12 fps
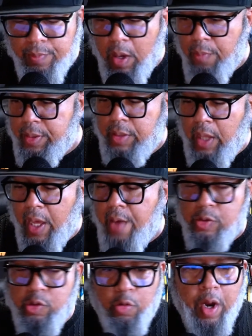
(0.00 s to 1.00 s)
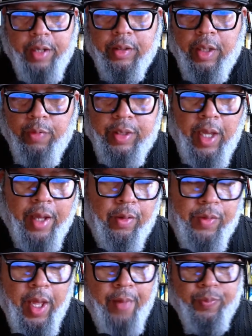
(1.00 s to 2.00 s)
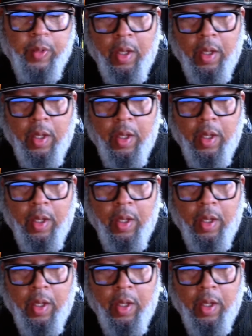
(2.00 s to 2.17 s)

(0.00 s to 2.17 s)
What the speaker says: about because I have a training that we done on that.